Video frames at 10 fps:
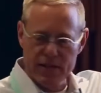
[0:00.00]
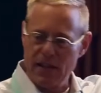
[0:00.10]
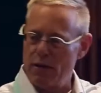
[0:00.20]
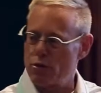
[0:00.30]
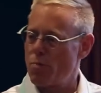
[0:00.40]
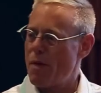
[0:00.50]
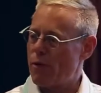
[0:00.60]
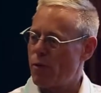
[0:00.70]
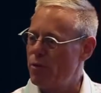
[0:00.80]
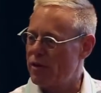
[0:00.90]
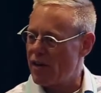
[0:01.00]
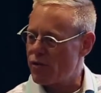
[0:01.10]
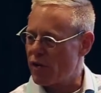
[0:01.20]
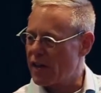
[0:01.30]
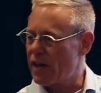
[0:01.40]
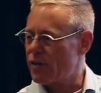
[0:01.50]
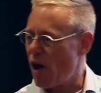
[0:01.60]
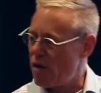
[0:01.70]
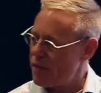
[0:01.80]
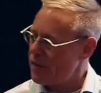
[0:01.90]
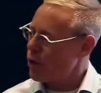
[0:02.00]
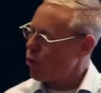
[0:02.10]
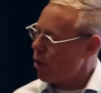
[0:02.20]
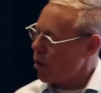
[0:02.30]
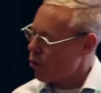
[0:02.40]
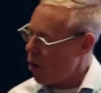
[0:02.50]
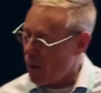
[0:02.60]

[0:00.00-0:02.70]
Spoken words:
Sellers with bad reputation are kicked off and they no longer